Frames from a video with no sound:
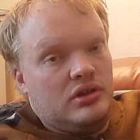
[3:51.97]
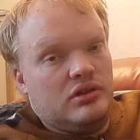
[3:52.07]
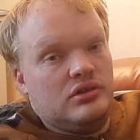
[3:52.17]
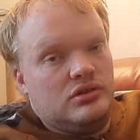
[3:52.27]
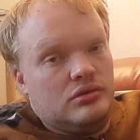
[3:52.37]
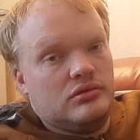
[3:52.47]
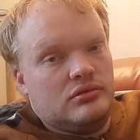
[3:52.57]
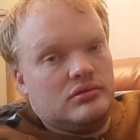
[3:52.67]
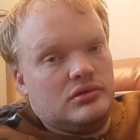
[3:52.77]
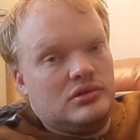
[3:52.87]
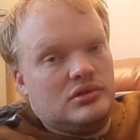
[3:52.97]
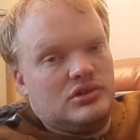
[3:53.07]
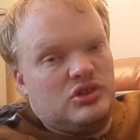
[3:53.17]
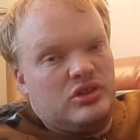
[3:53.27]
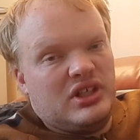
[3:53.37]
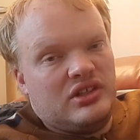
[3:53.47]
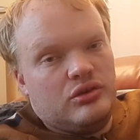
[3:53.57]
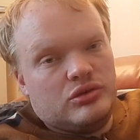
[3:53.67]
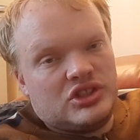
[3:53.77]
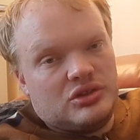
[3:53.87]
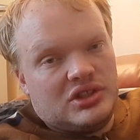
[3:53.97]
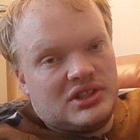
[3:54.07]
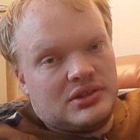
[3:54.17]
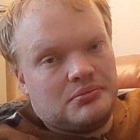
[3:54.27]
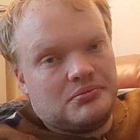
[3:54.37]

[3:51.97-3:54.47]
you, you get used to it.